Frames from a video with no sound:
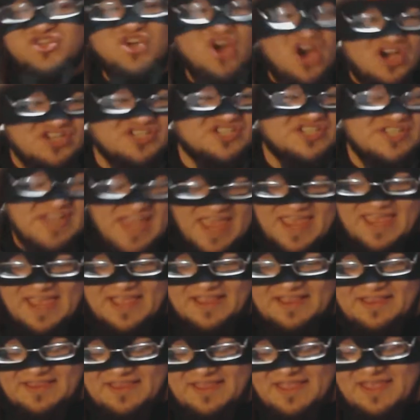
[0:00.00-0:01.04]
Just
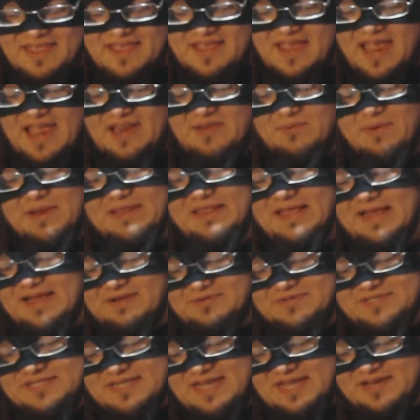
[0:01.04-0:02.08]
saying. Anyway, like
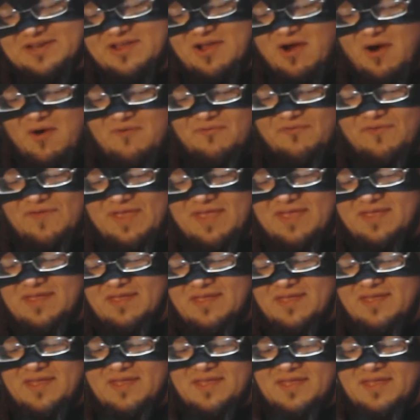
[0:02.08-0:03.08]
I said, Kofi